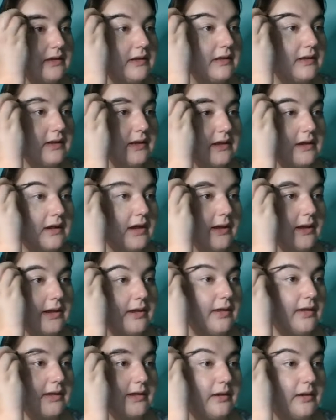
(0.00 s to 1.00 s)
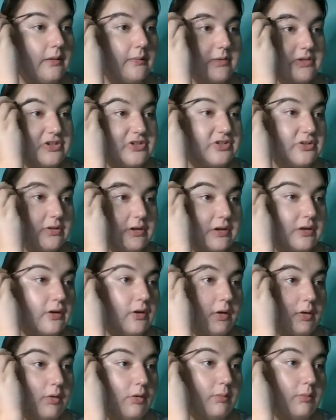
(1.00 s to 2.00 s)
And I am just going to
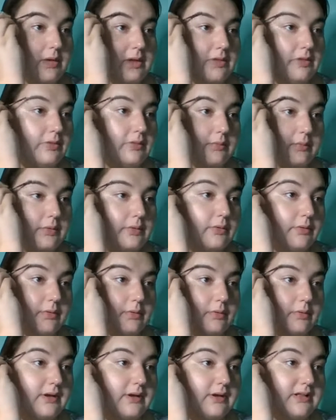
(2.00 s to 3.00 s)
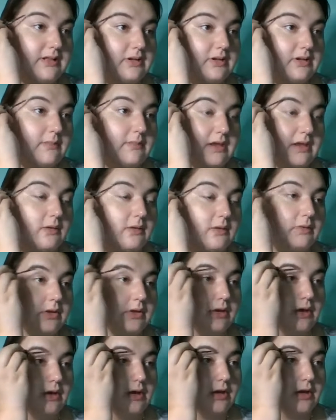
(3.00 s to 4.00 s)
comb it through. It's going to make them
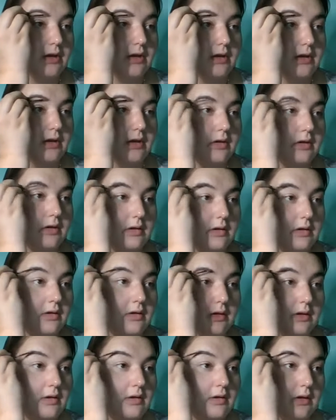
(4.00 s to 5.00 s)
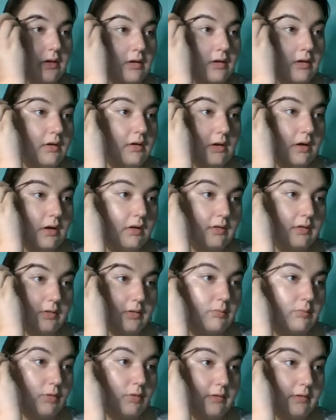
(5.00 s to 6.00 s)
look a little
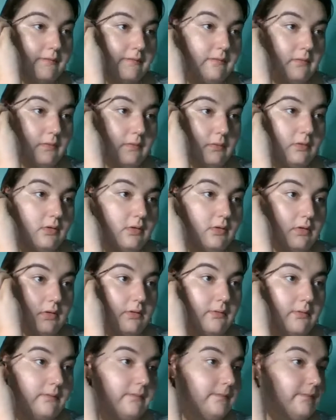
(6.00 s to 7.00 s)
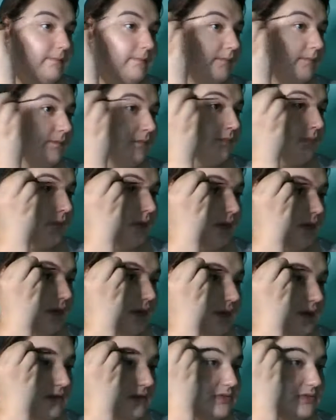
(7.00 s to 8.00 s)
more full. It's going to
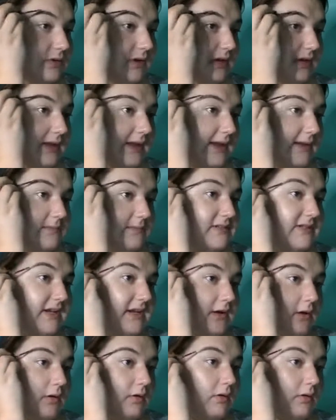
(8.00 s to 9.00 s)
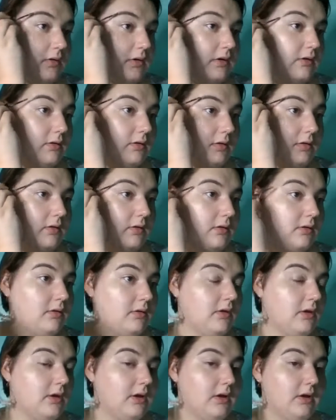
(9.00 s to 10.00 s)
lay them down.
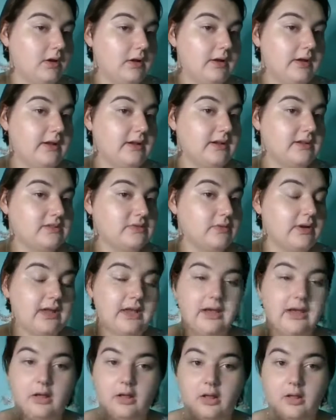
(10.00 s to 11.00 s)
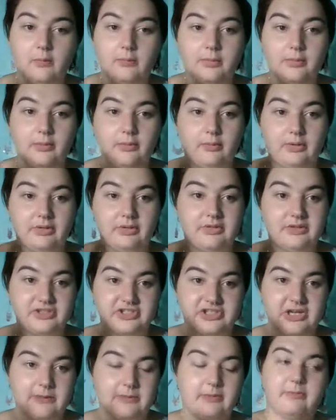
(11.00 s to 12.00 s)
And it's going to help with the shape of
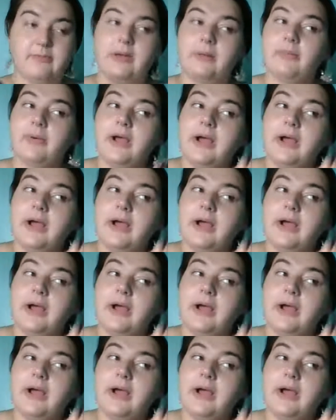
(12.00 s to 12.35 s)
my brow.